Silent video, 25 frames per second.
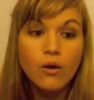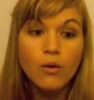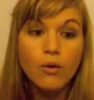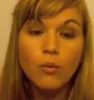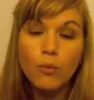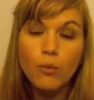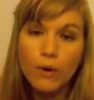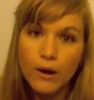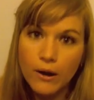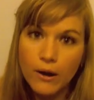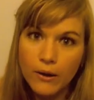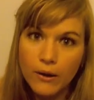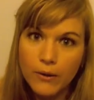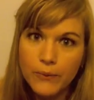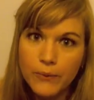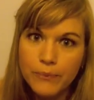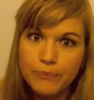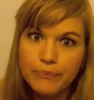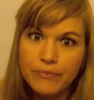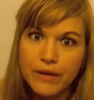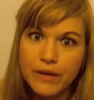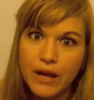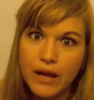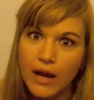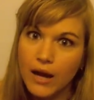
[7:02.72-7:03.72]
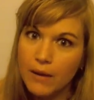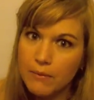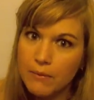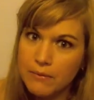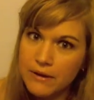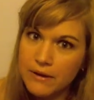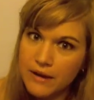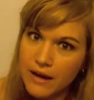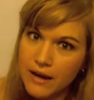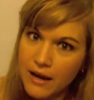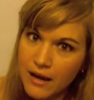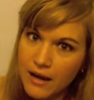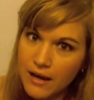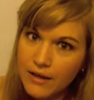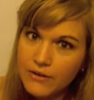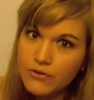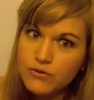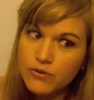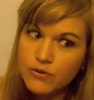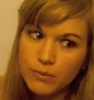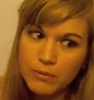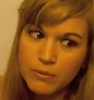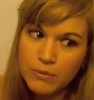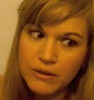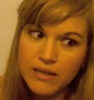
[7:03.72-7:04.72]
Well, I'm not
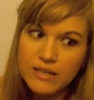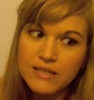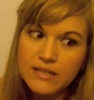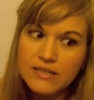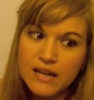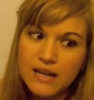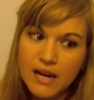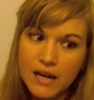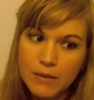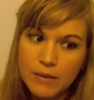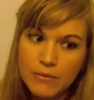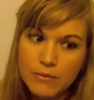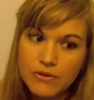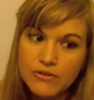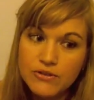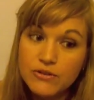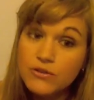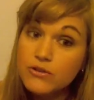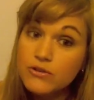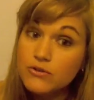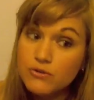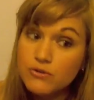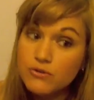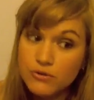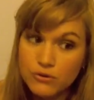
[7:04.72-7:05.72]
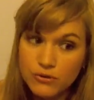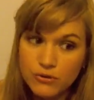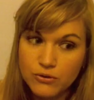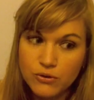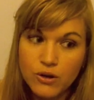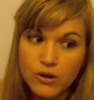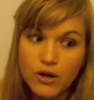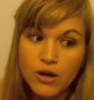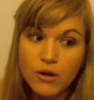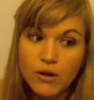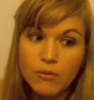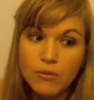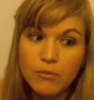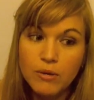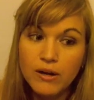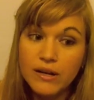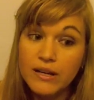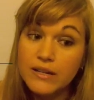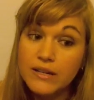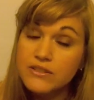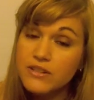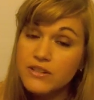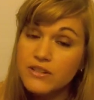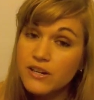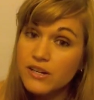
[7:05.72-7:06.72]
dripping in diamonds, it's true, but
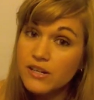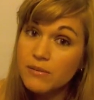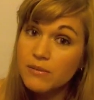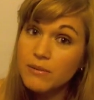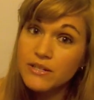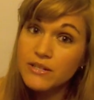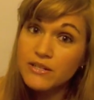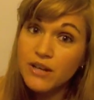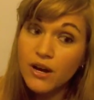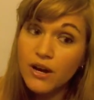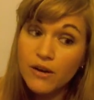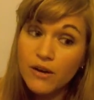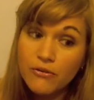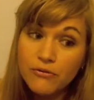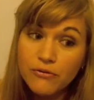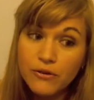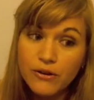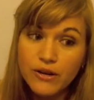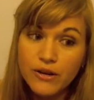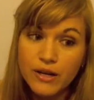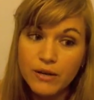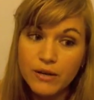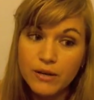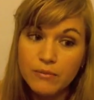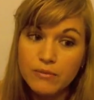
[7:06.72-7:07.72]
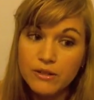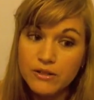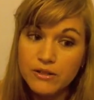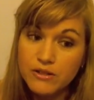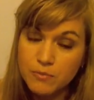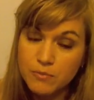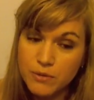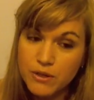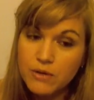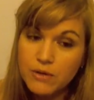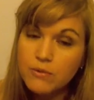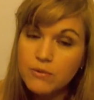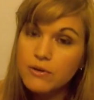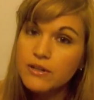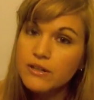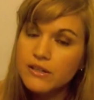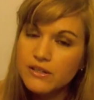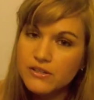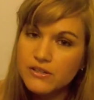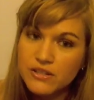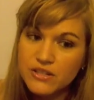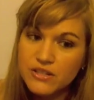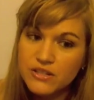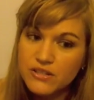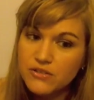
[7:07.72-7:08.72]
it's going to be tough for him, let's be
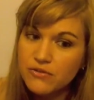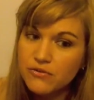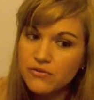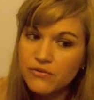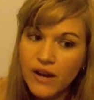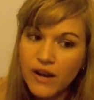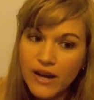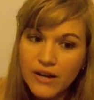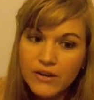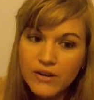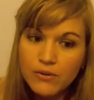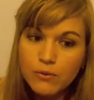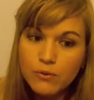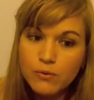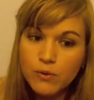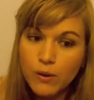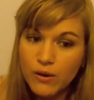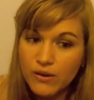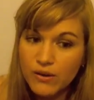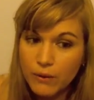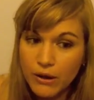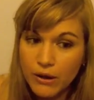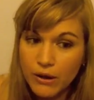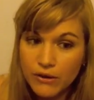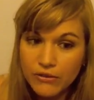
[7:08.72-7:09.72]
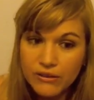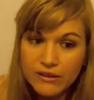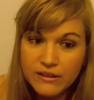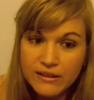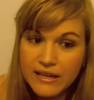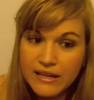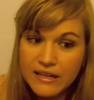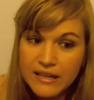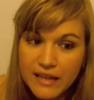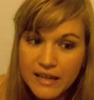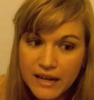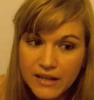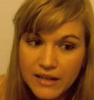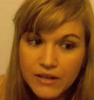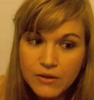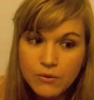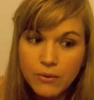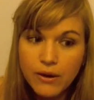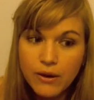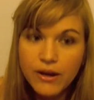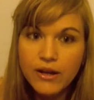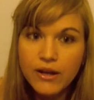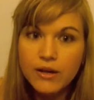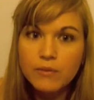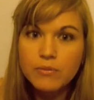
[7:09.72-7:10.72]
realistic, to find a wealthy lady
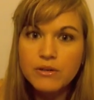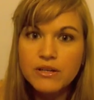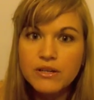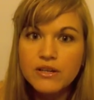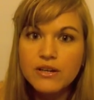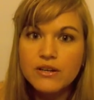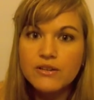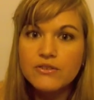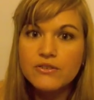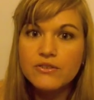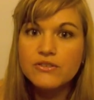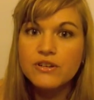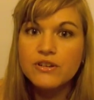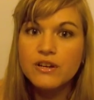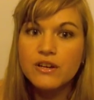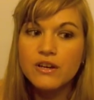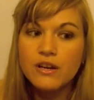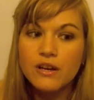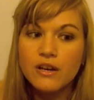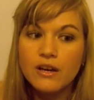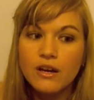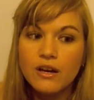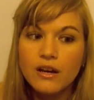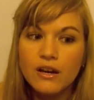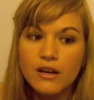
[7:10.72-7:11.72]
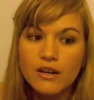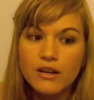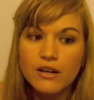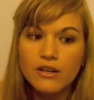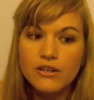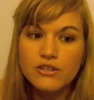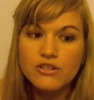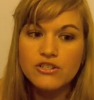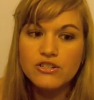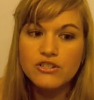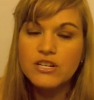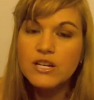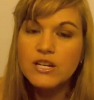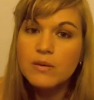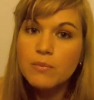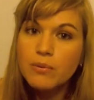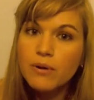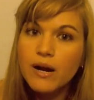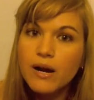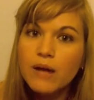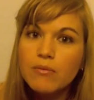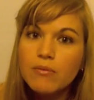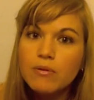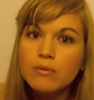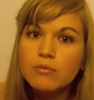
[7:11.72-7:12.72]
anyway, because she
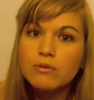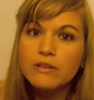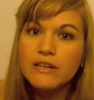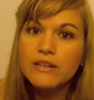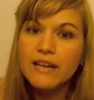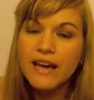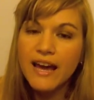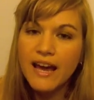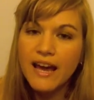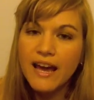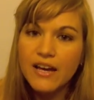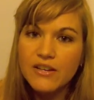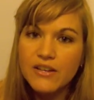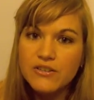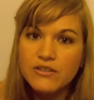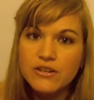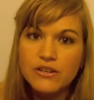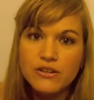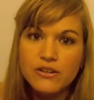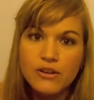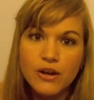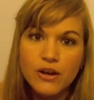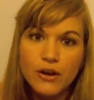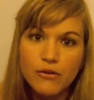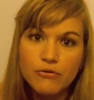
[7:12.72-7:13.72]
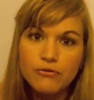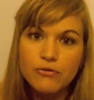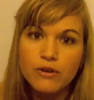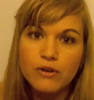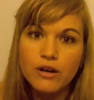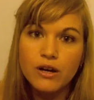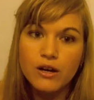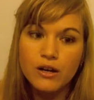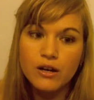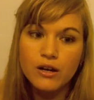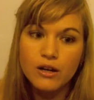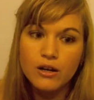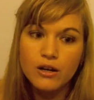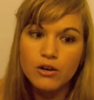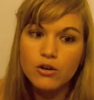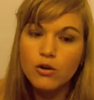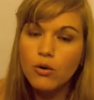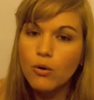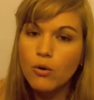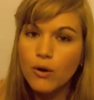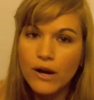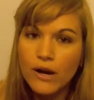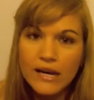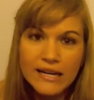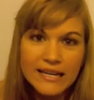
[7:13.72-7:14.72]
probably has enough
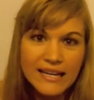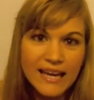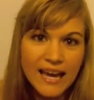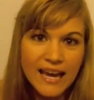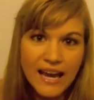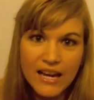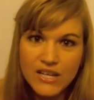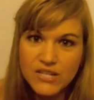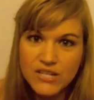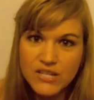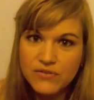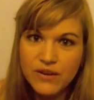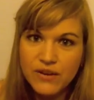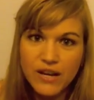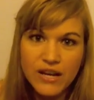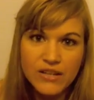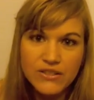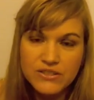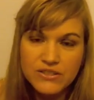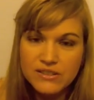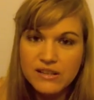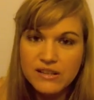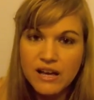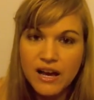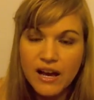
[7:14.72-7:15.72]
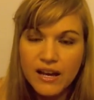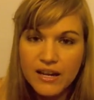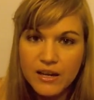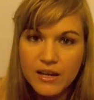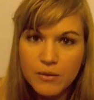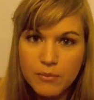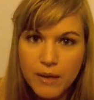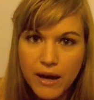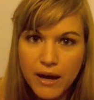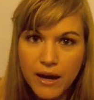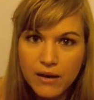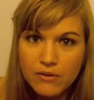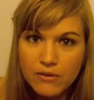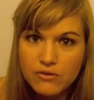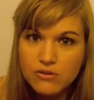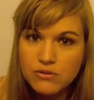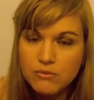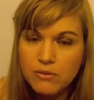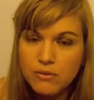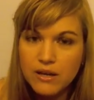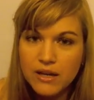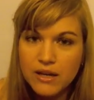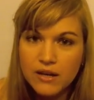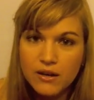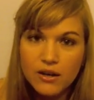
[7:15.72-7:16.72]
coin and cash fans lying about to
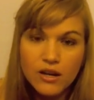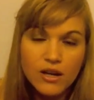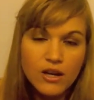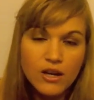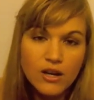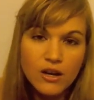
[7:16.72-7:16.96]
make